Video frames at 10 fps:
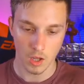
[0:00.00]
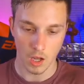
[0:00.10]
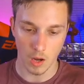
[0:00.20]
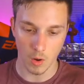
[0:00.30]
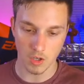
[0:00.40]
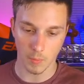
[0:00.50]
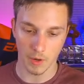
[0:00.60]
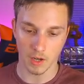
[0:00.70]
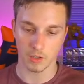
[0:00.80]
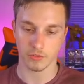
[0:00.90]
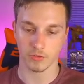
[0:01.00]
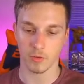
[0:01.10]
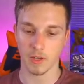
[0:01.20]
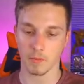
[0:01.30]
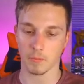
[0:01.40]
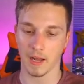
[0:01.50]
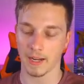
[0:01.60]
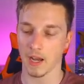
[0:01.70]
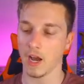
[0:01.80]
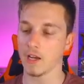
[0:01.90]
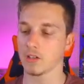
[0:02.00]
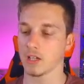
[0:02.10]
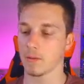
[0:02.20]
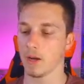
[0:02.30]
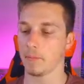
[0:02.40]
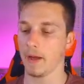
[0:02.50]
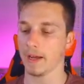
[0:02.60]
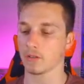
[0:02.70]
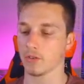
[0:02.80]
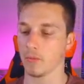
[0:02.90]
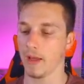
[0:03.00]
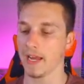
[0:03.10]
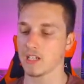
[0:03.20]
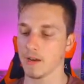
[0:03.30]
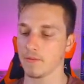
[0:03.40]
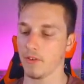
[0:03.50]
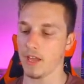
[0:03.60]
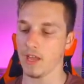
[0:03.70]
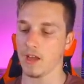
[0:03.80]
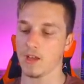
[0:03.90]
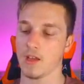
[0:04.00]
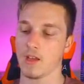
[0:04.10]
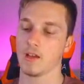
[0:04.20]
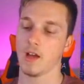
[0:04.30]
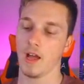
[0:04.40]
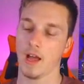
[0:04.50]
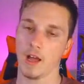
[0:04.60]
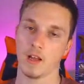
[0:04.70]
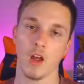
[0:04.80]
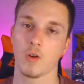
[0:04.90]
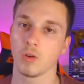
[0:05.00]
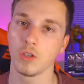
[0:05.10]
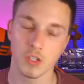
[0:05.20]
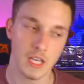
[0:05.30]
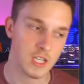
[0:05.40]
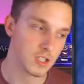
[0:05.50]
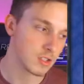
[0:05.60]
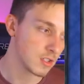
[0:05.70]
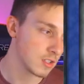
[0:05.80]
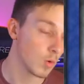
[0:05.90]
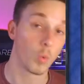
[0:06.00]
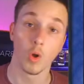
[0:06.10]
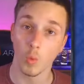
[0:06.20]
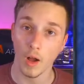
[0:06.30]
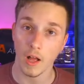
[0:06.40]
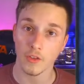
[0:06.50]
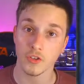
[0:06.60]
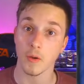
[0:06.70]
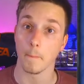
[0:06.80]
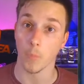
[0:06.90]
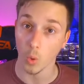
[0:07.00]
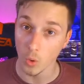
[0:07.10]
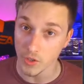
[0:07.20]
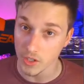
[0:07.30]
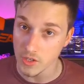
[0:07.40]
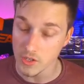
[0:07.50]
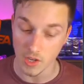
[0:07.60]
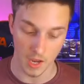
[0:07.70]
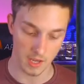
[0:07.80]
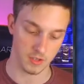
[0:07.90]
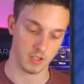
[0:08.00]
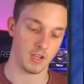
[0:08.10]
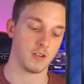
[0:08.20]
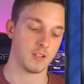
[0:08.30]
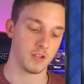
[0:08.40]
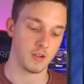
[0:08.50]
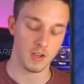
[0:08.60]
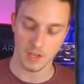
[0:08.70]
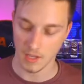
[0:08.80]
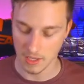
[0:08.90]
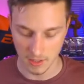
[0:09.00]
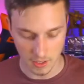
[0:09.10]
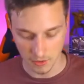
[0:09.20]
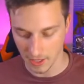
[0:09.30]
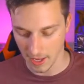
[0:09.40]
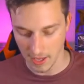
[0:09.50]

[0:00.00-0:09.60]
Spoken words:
I always got my cards from Forbidden Planet. I used to get my packs from HMV, local news agents, Woolworths, Borders, I used to go to in the UK